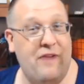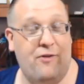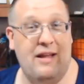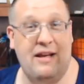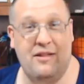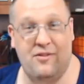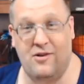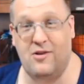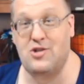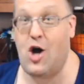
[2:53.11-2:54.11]
my full
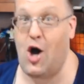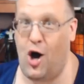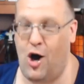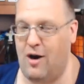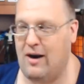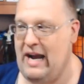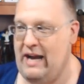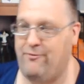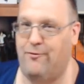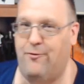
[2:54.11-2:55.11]
length darts are.
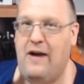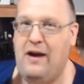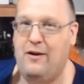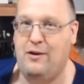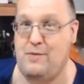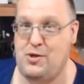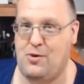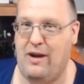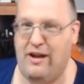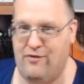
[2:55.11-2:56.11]
I've fired the
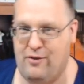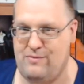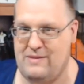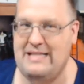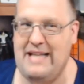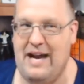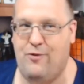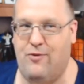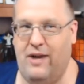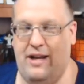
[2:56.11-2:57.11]
majority of them
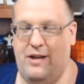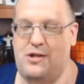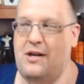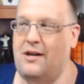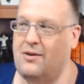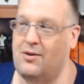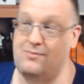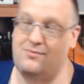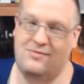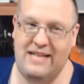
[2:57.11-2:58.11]
downrange
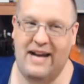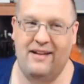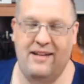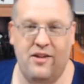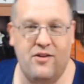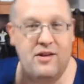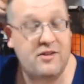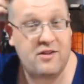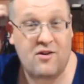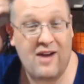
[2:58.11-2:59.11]
or down at the other
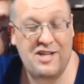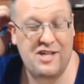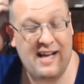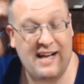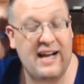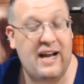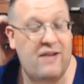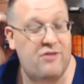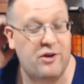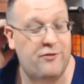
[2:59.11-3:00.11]
end of the garage, and I
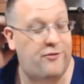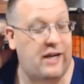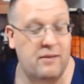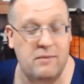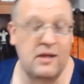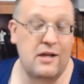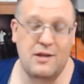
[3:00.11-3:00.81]
kind of have to go find them.